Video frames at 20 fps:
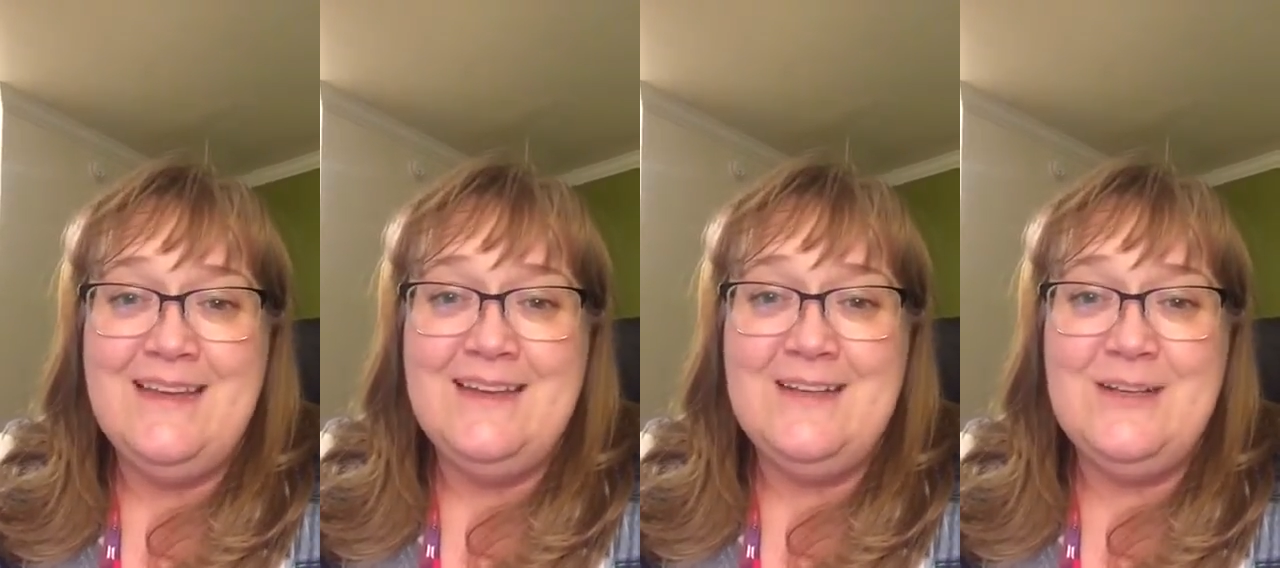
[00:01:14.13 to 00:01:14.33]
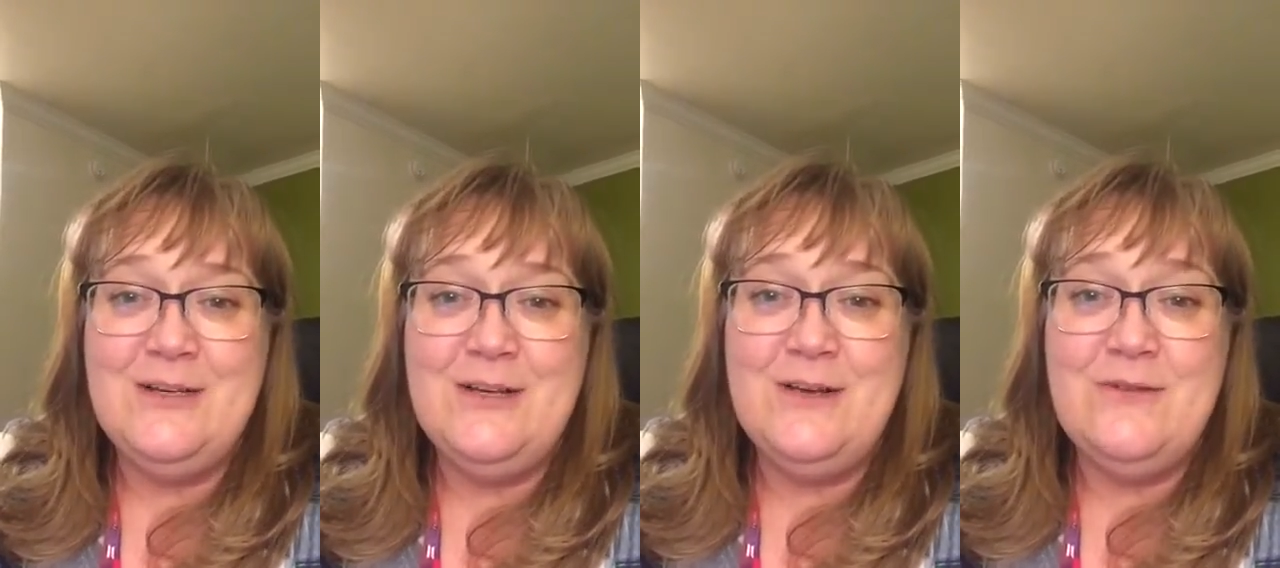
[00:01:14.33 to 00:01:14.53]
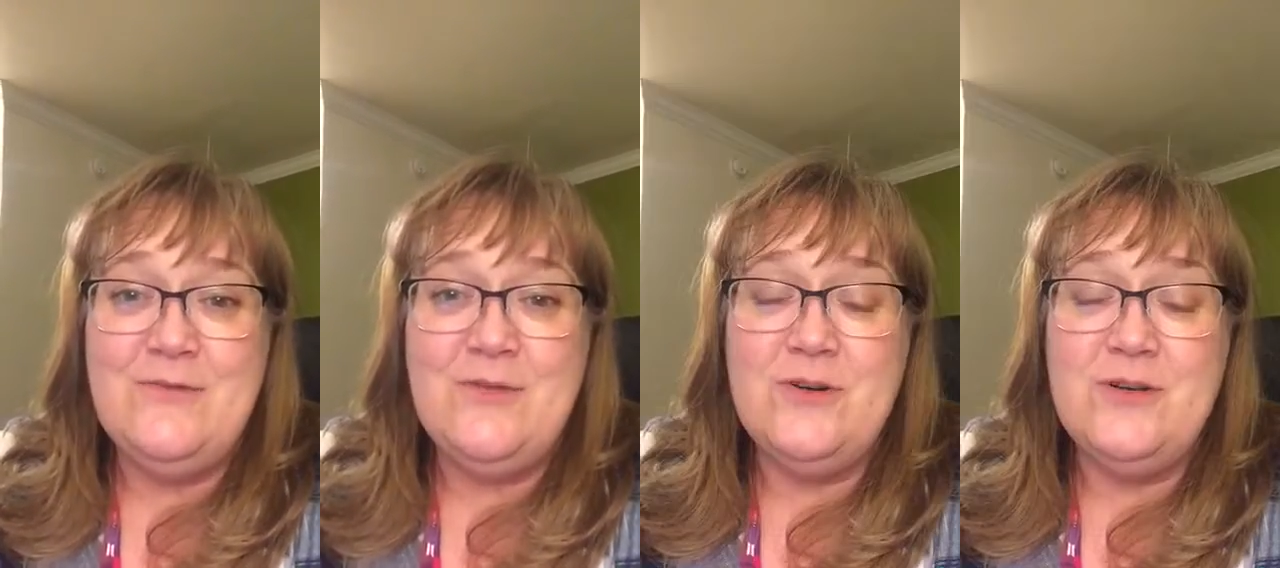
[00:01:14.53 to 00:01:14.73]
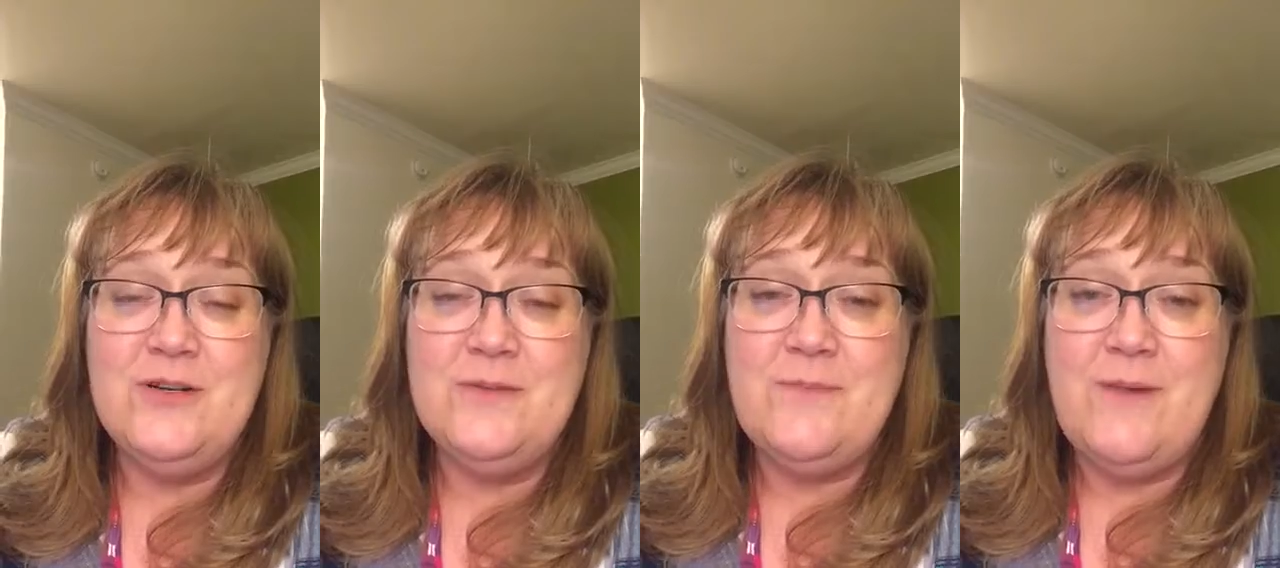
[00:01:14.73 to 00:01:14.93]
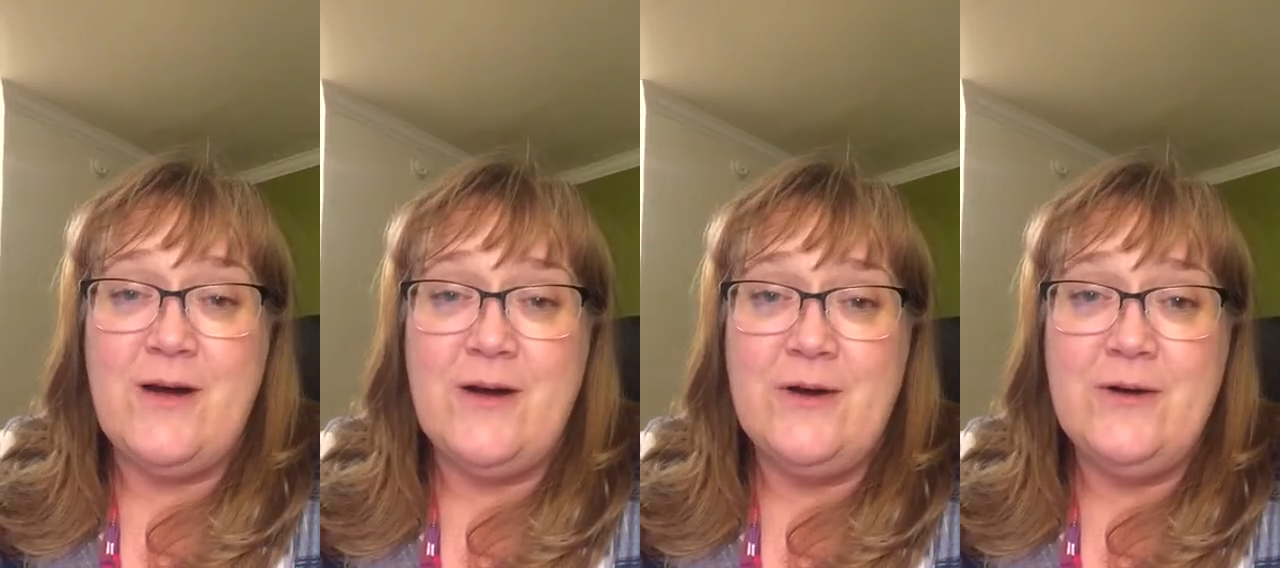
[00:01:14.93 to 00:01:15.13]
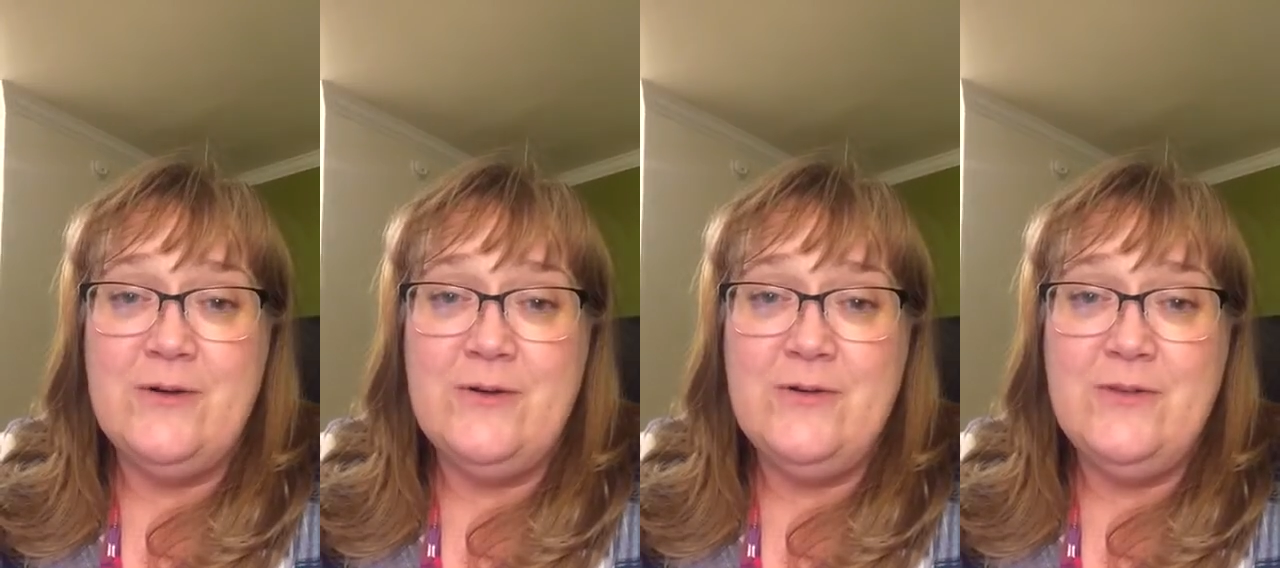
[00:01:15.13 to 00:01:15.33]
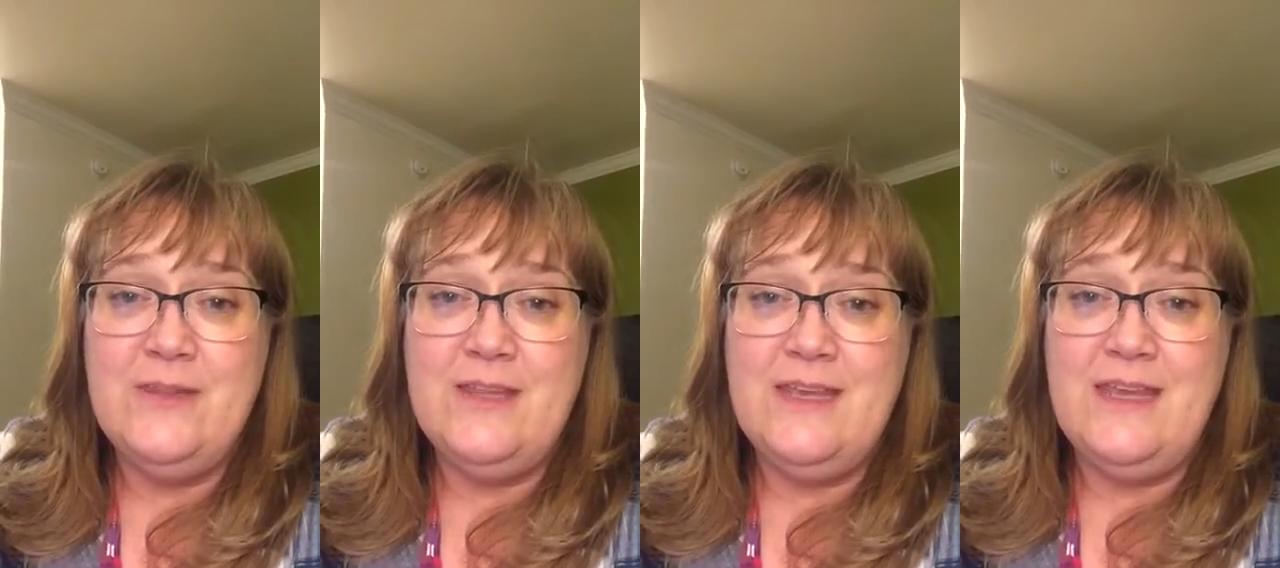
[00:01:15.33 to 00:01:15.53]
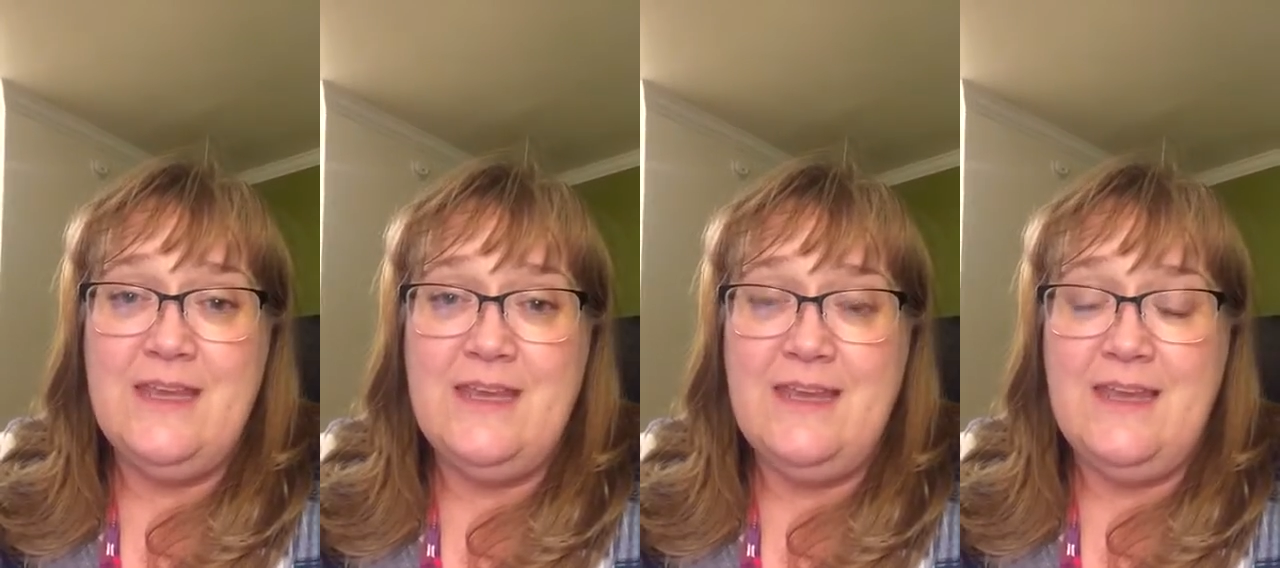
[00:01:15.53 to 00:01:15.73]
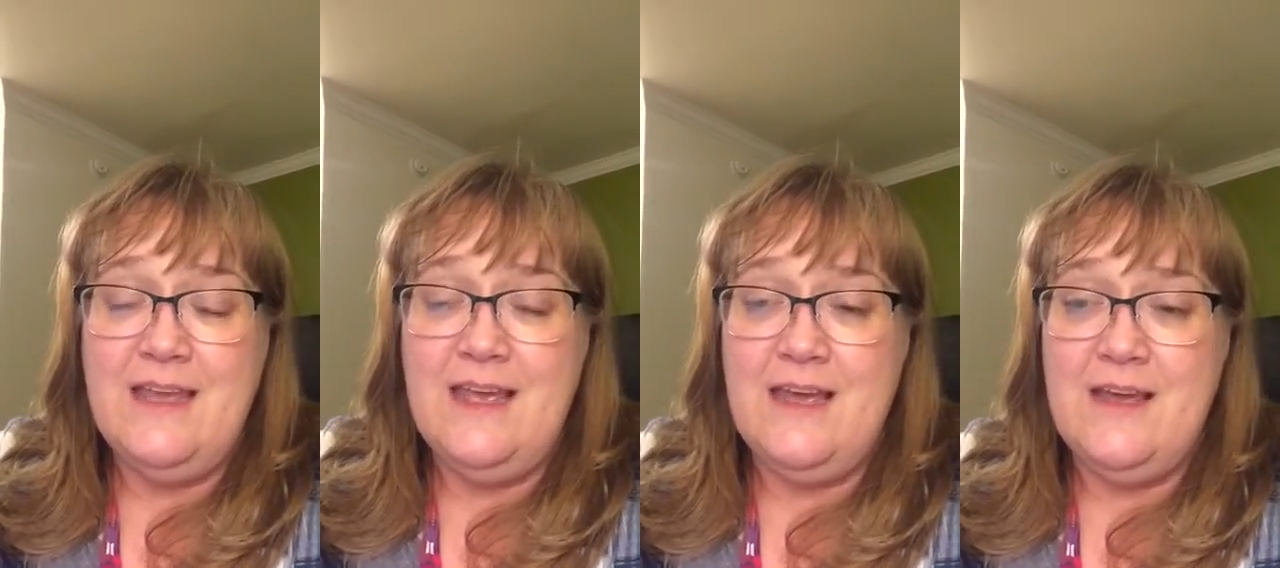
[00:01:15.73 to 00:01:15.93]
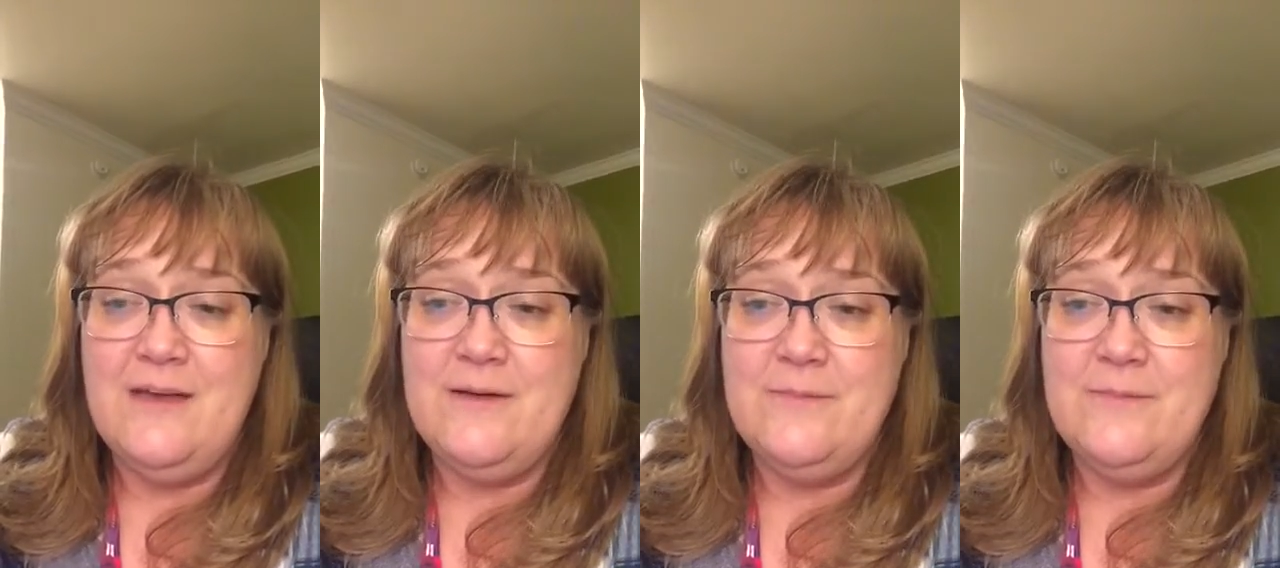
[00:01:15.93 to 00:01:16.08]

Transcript: Looking forward to tomorrow. The